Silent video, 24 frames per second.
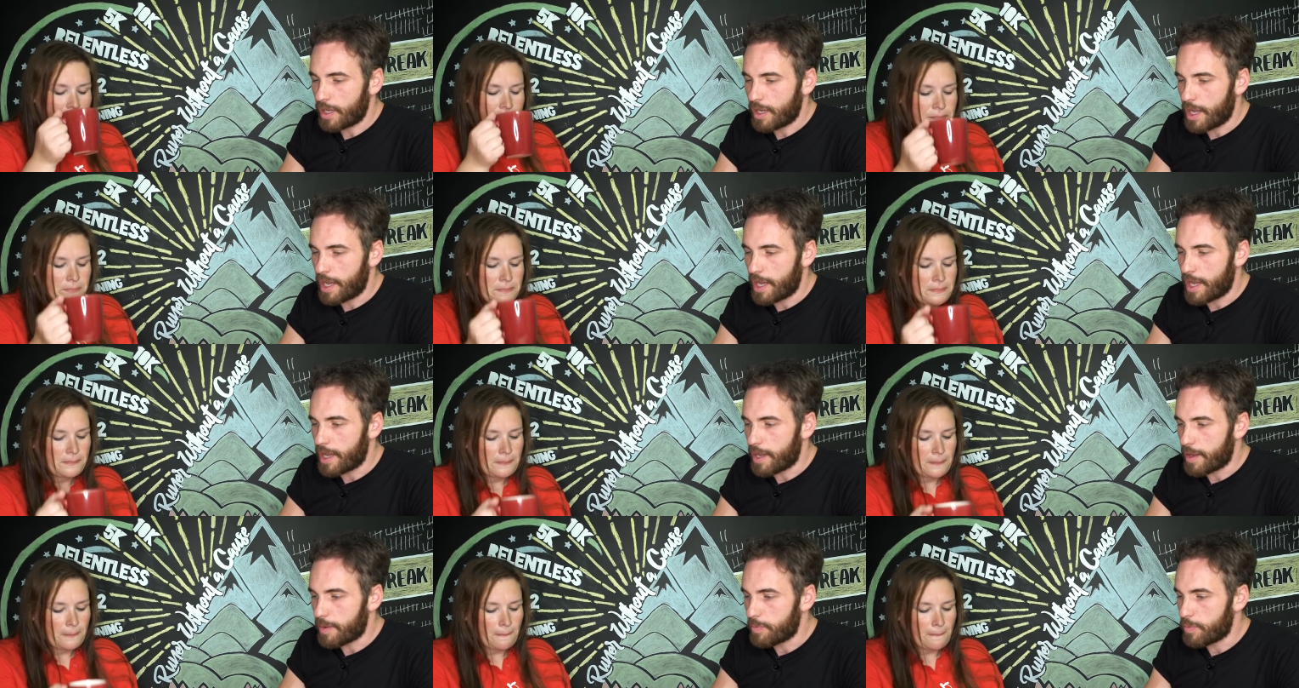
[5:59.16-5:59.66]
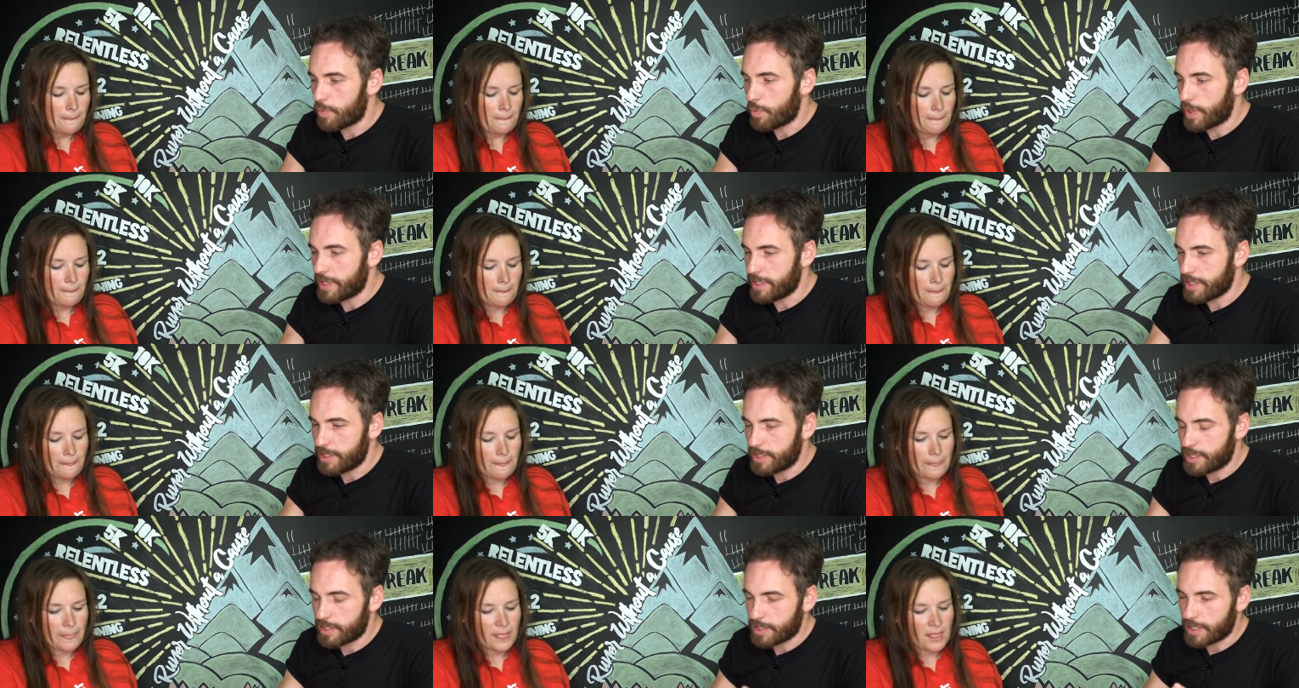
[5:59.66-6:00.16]
Speaker 1: um,
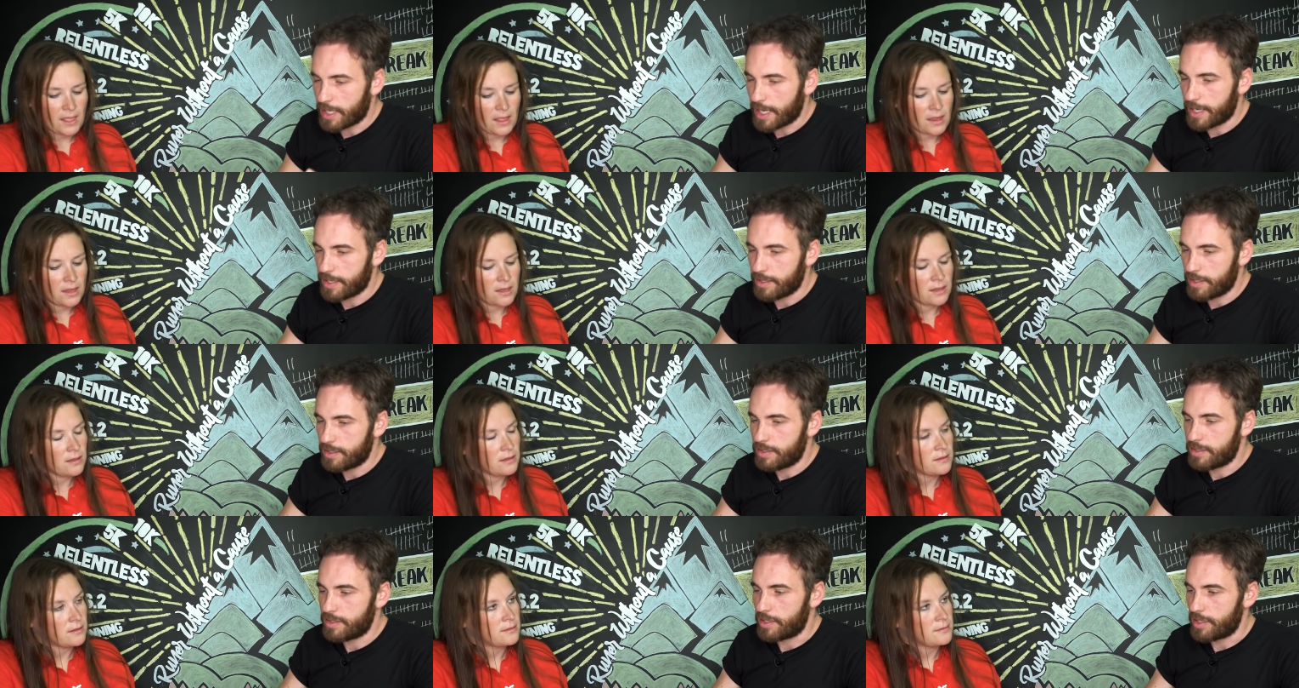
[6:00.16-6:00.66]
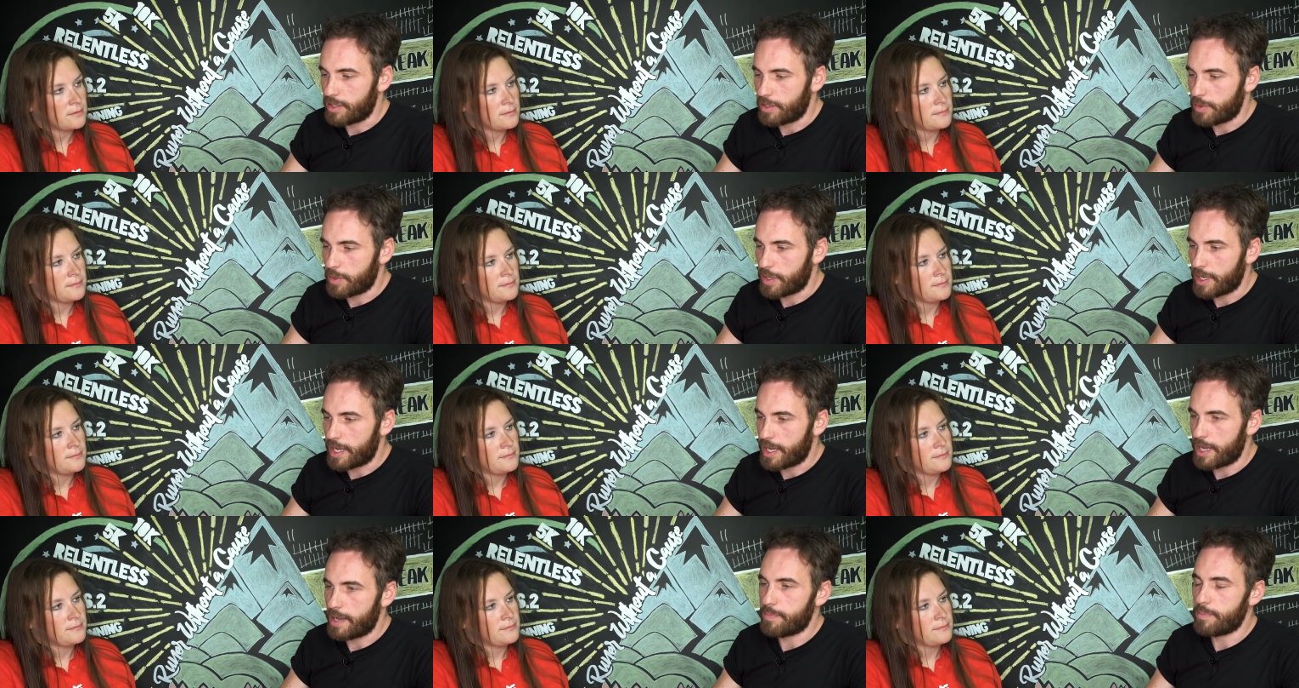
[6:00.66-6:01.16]
when you decided to,
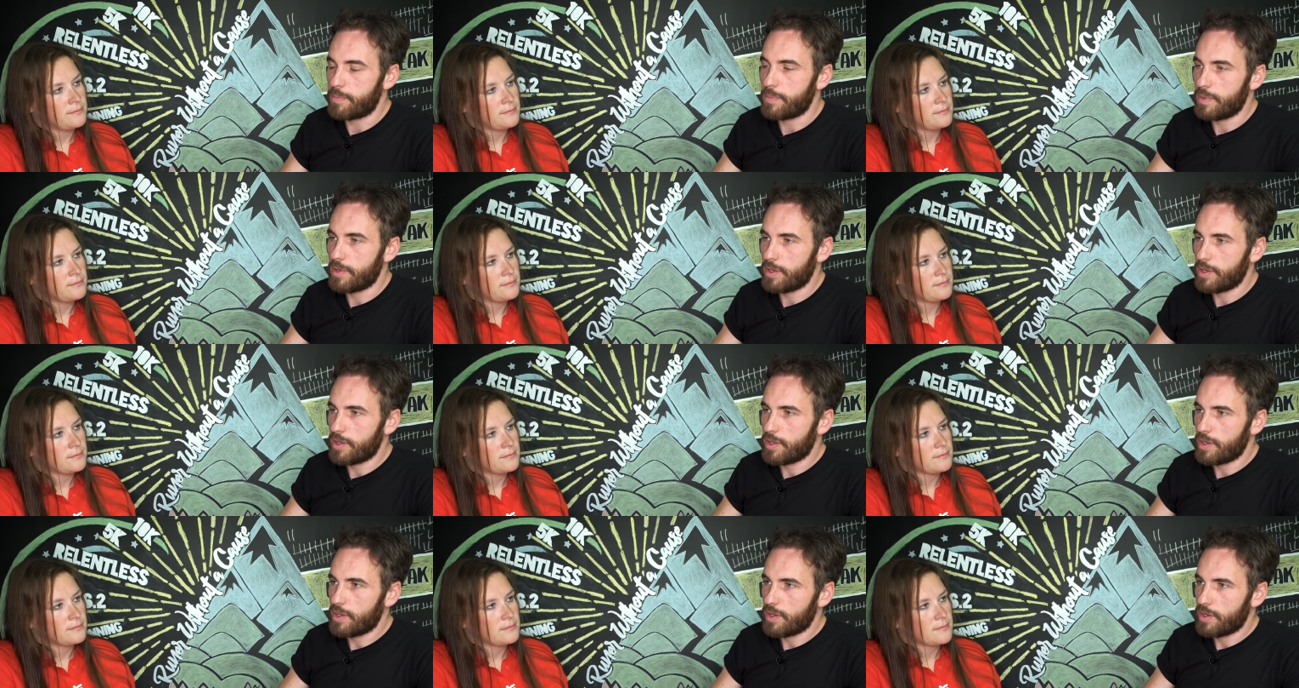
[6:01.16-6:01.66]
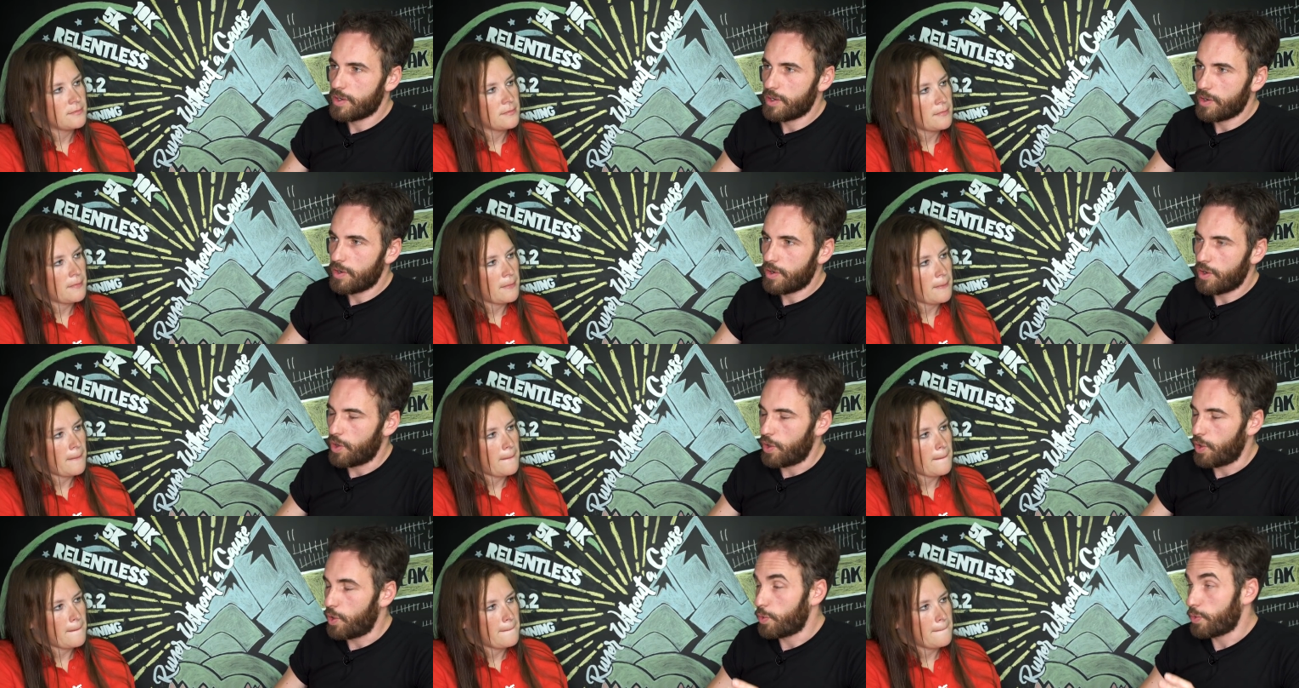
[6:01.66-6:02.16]
um,
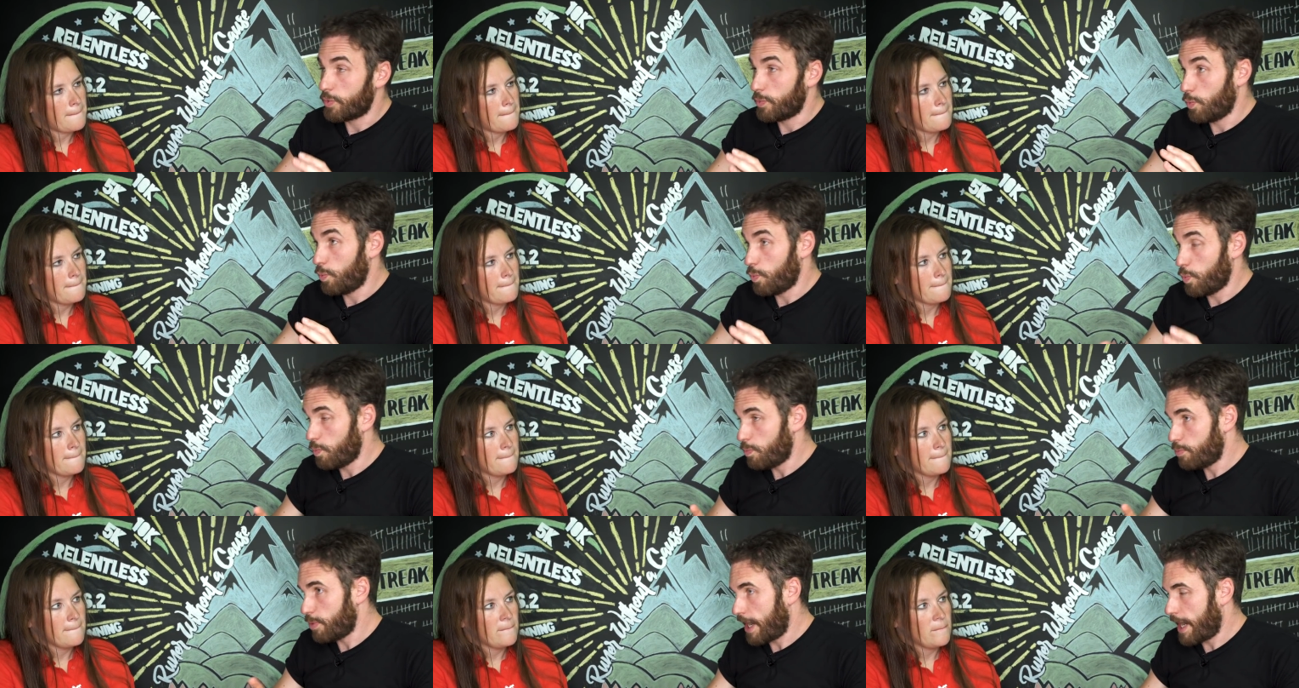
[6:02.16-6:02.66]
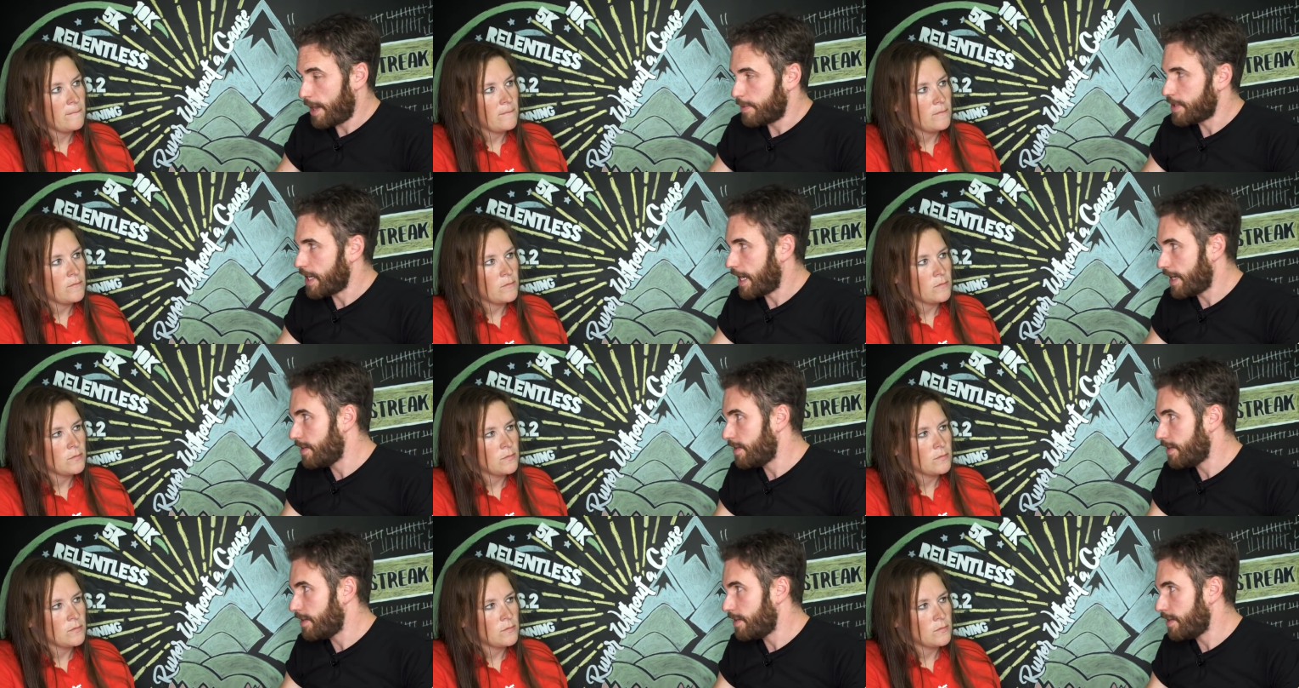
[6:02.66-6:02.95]
or we perhaps